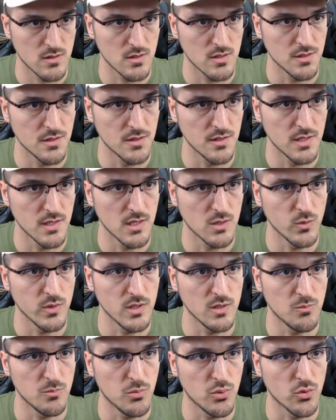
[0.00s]
And now
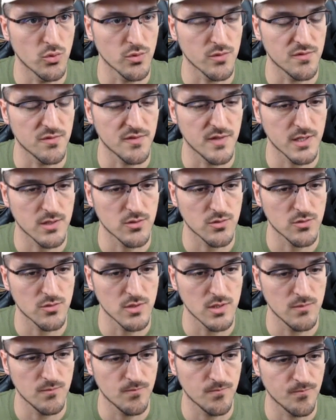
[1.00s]
we port
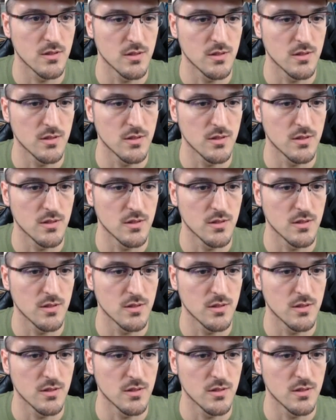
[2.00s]
Factory.